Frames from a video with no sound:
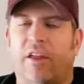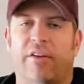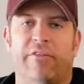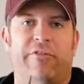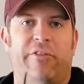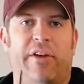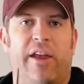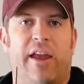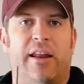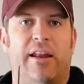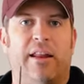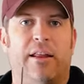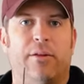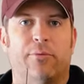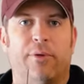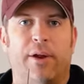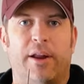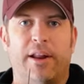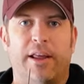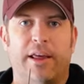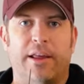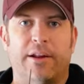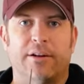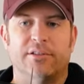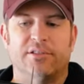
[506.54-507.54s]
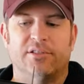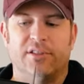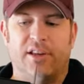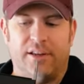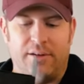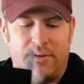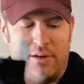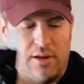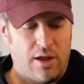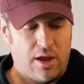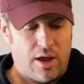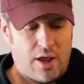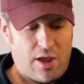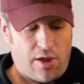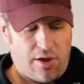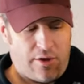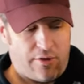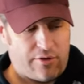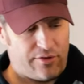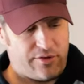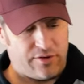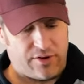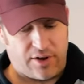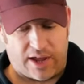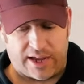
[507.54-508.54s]
fan and radiator sled.
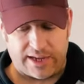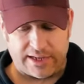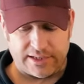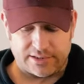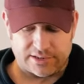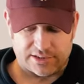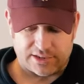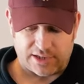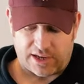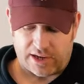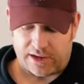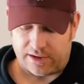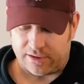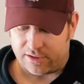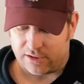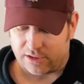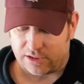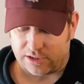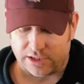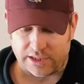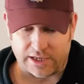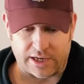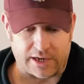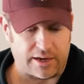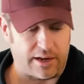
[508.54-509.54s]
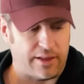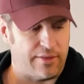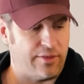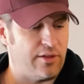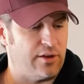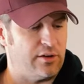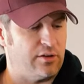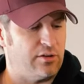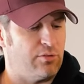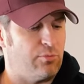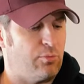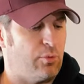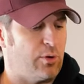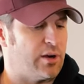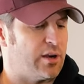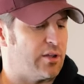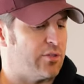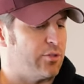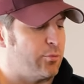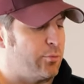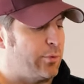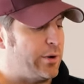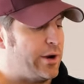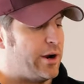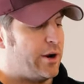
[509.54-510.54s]
Nice and clean. And then to work on
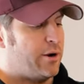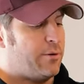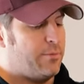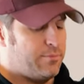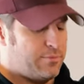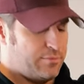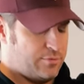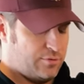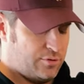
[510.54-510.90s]
the rear,